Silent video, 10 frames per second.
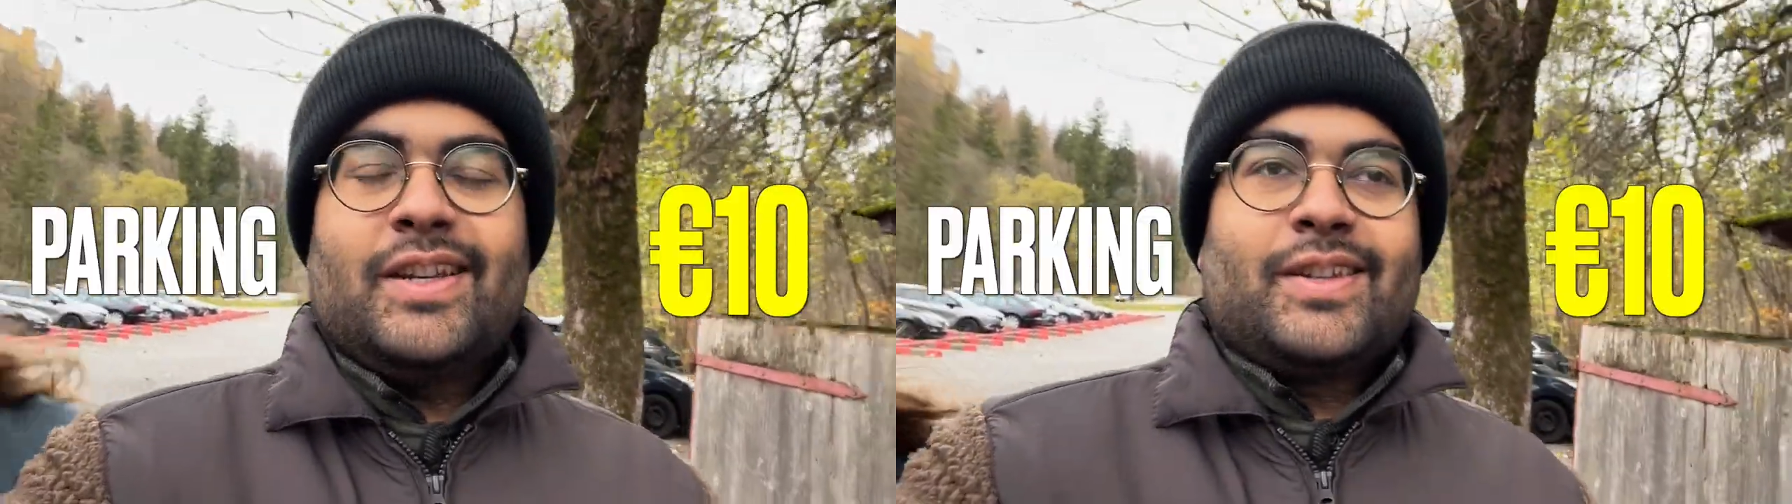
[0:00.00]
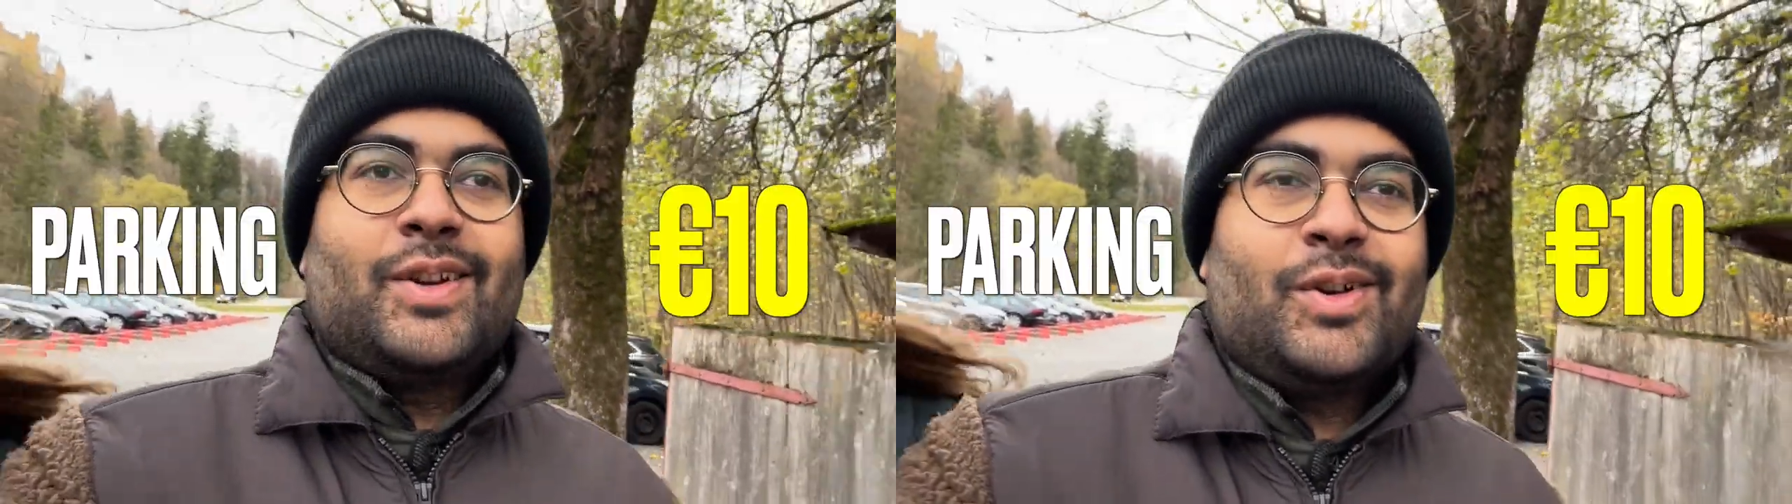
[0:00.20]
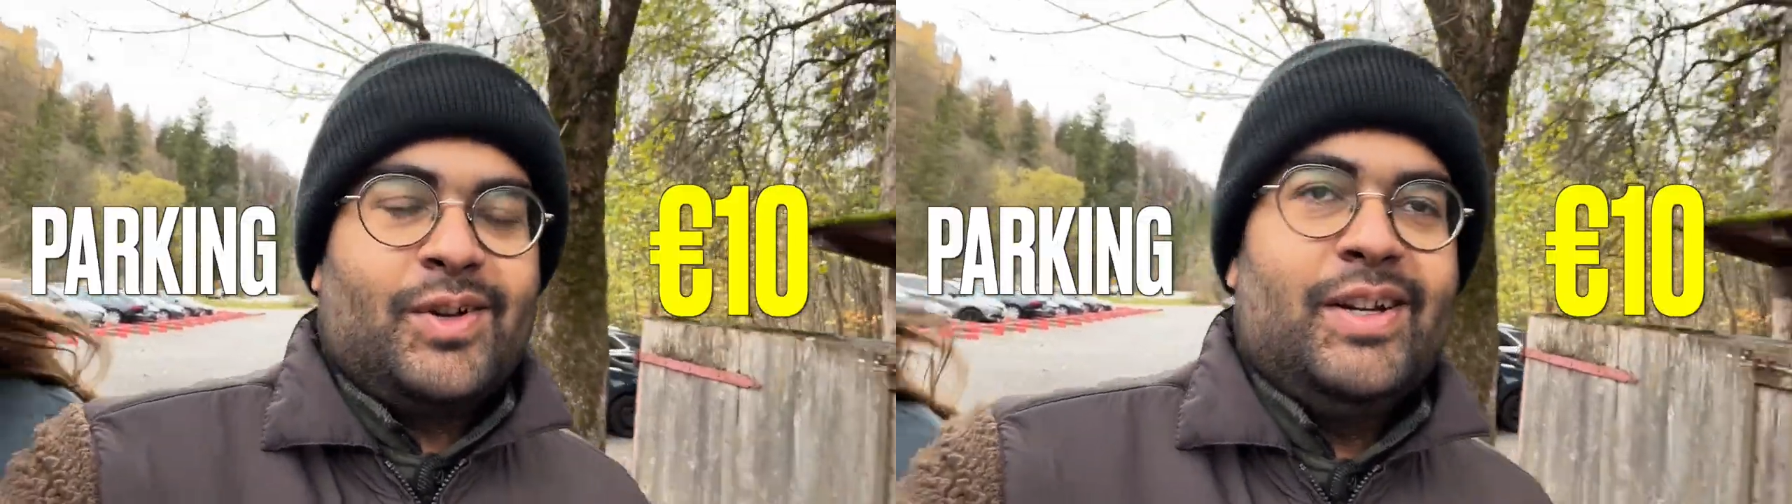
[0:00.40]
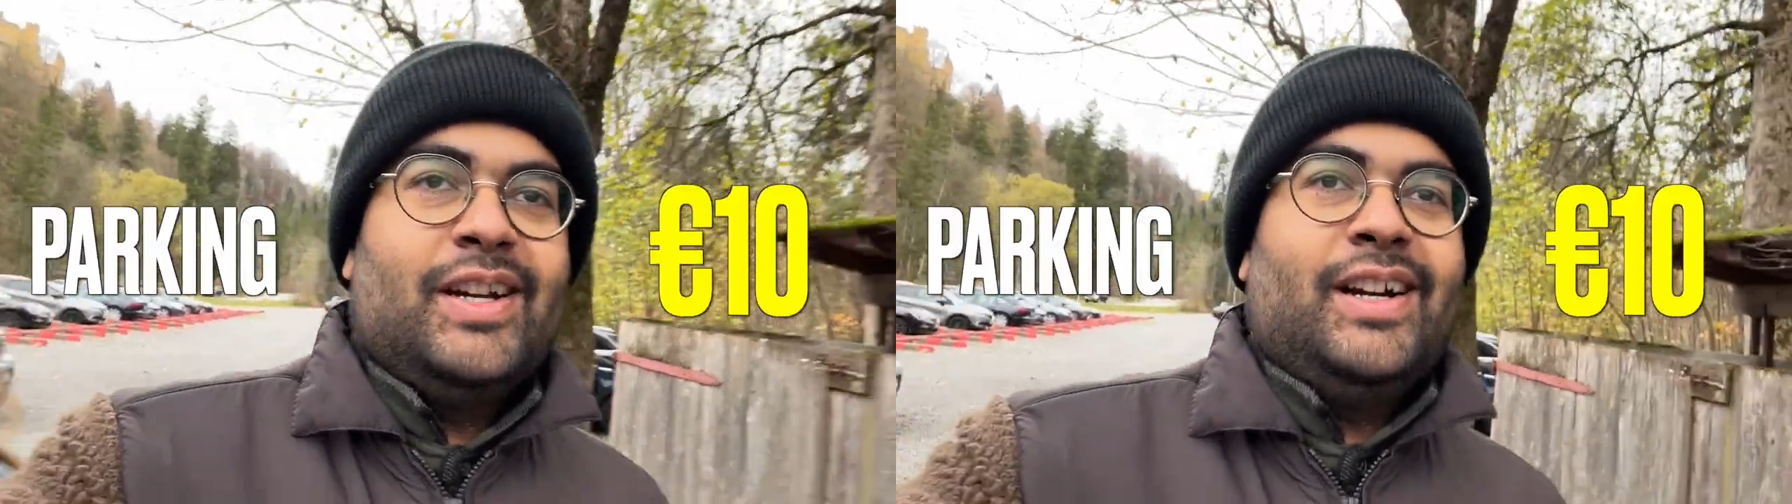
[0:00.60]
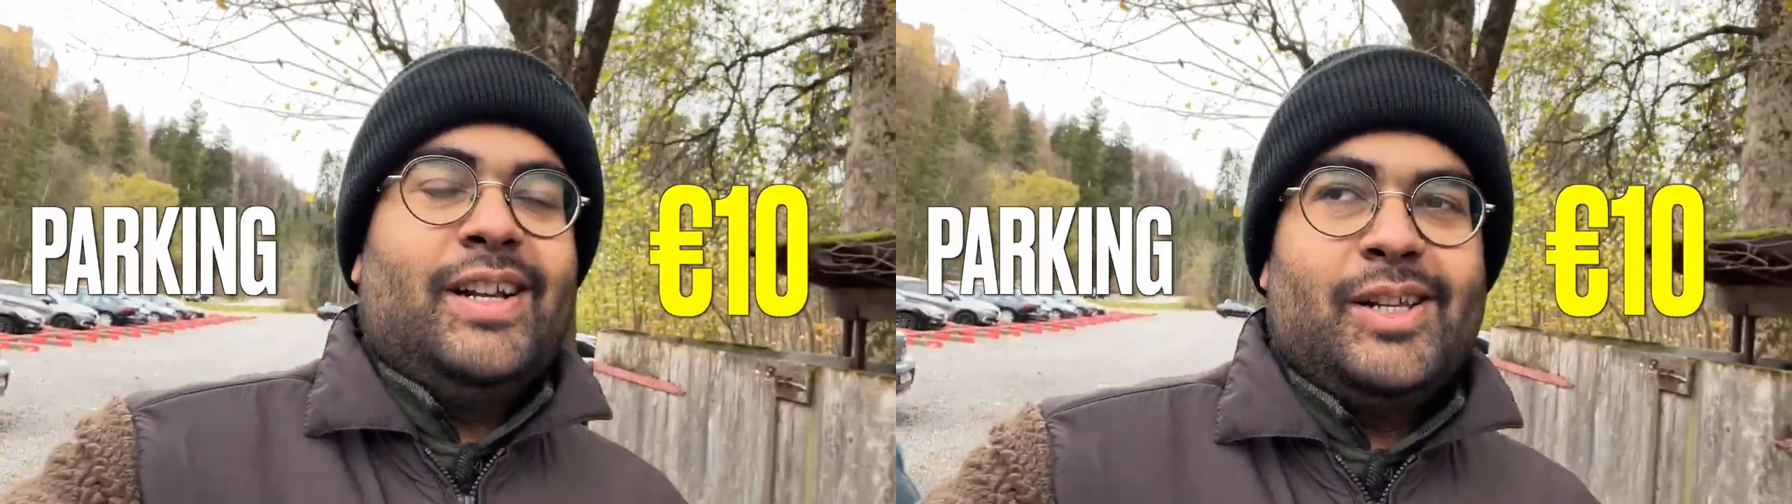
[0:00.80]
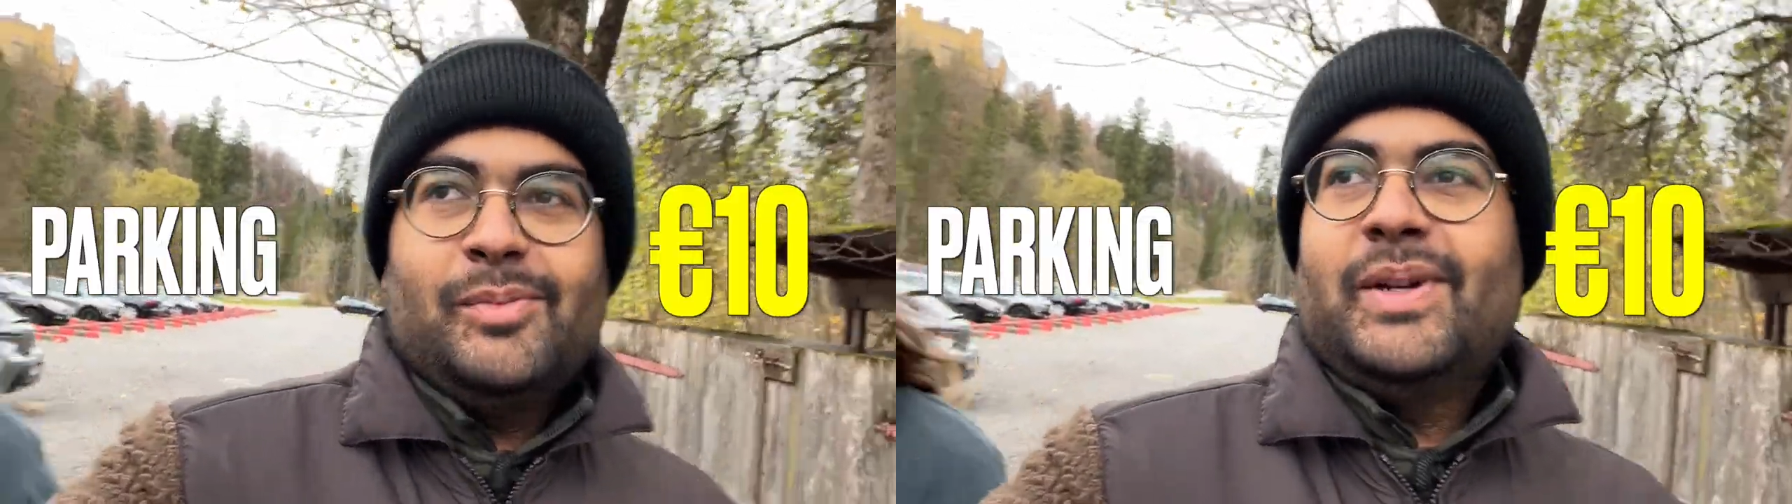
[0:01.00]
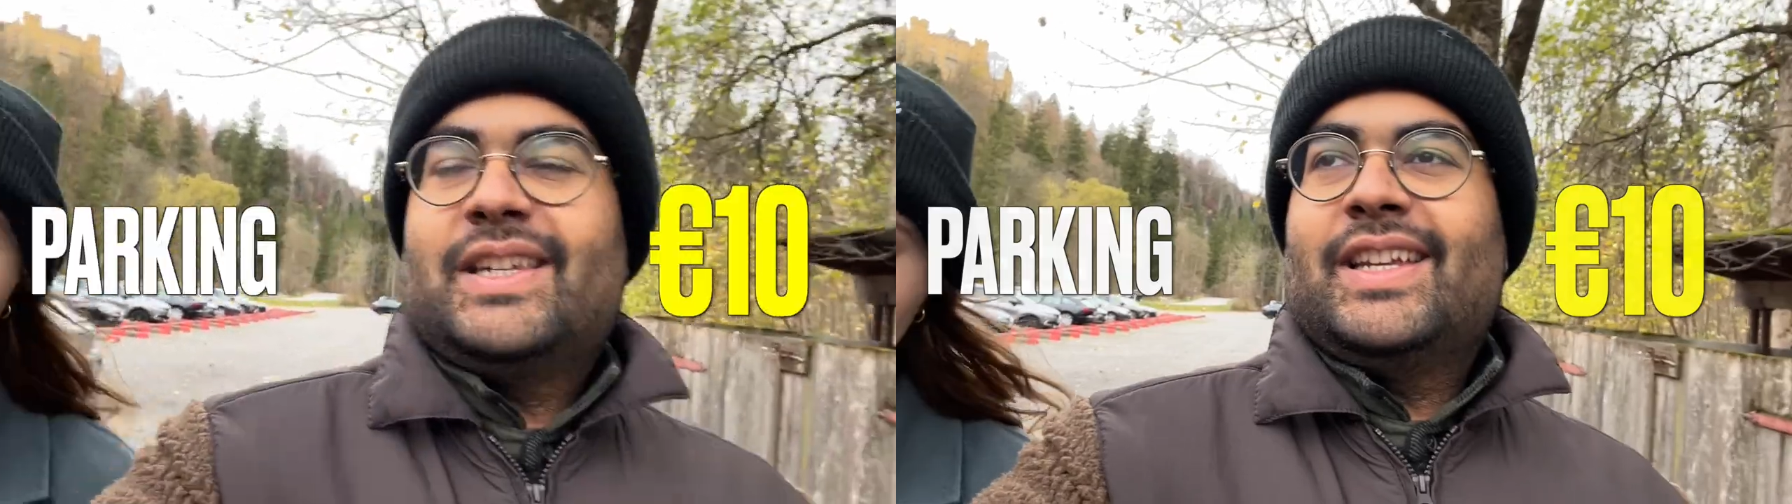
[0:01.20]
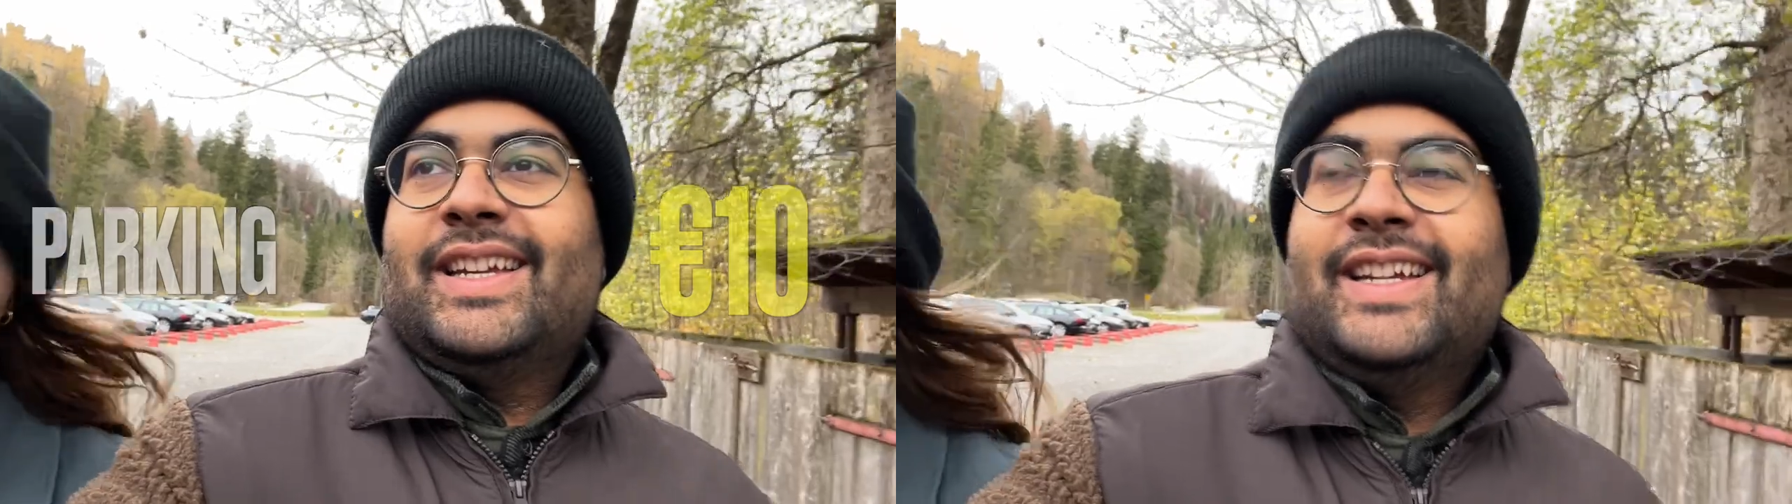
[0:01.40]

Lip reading: so a little bit,